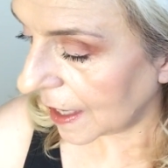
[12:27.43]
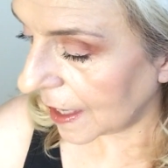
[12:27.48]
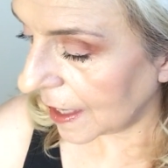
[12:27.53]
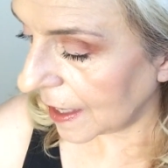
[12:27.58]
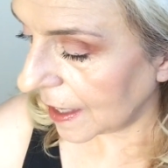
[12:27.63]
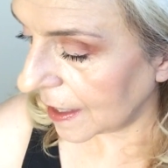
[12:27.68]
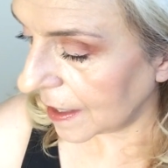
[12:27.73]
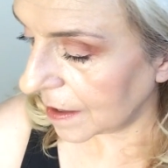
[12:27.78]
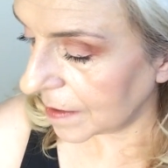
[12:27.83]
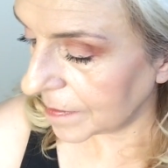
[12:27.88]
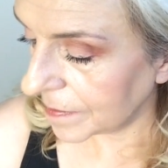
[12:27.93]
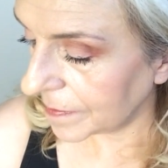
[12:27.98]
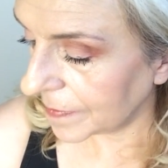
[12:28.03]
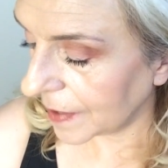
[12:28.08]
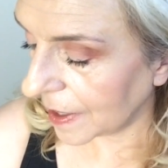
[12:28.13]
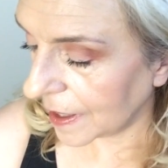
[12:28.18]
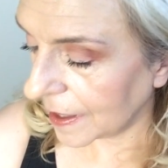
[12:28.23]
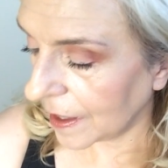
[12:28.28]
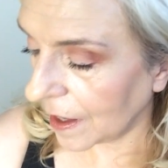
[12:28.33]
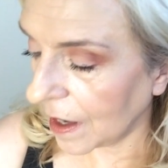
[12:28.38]

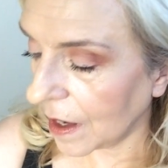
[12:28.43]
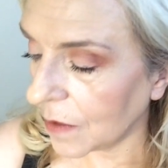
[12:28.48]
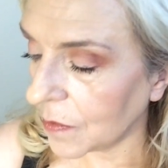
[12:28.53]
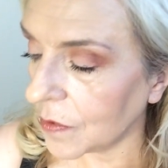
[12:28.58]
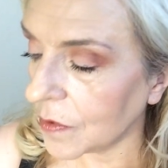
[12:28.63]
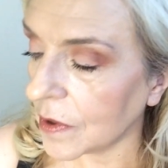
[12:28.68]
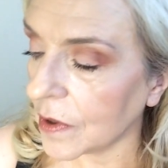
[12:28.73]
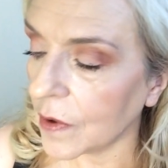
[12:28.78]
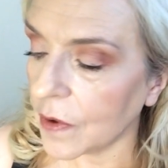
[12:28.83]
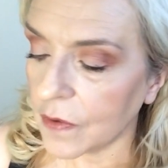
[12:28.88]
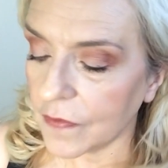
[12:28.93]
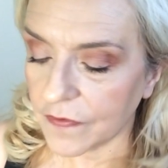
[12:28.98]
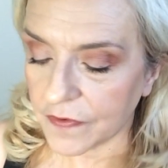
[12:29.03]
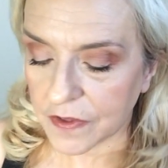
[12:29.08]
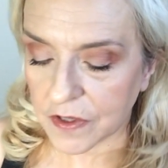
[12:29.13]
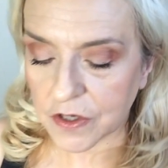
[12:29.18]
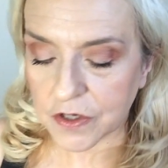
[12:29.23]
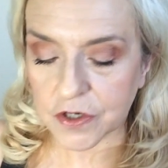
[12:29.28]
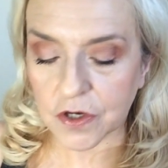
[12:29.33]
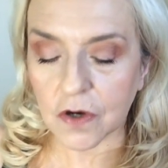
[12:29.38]
And I will go over
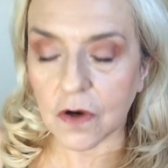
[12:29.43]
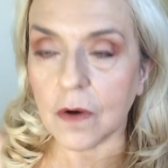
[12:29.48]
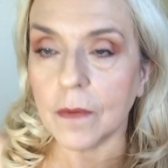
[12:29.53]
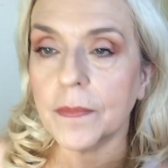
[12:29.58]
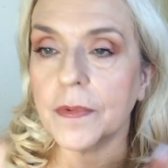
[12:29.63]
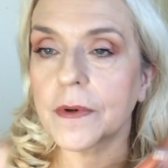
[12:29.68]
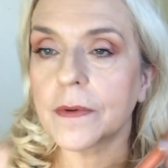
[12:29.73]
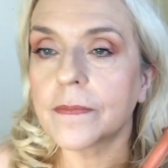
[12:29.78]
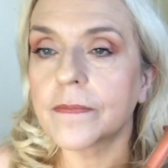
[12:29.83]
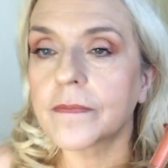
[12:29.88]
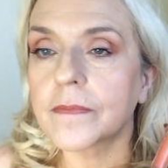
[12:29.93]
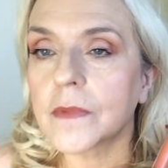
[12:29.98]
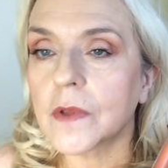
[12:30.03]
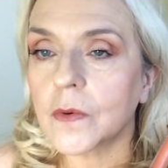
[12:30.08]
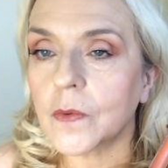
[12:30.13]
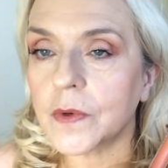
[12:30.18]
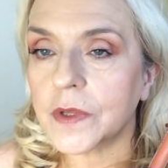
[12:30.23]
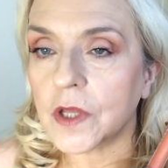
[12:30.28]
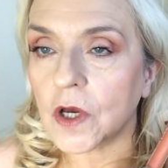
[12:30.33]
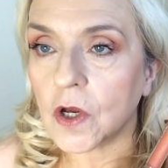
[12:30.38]
the top
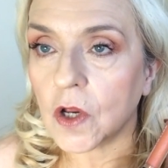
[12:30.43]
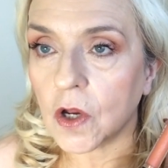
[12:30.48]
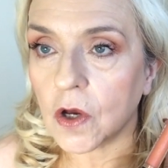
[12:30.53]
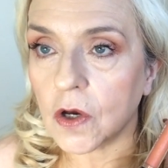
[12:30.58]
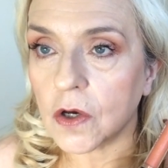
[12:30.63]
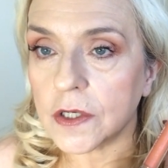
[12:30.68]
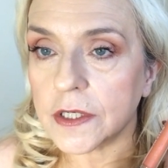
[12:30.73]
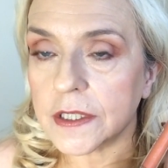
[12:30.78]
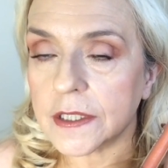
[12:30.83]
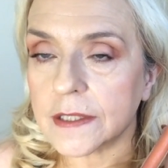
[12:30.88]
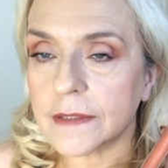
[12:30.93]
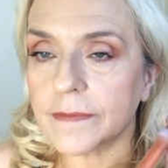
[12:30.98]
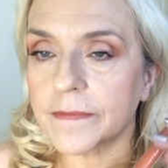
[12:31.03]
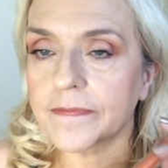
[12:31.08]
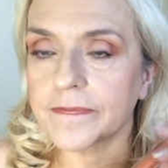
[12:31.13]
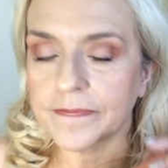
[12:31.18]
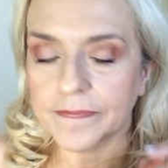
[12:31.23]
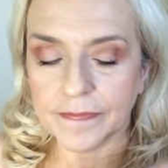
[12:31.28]
with a gloss.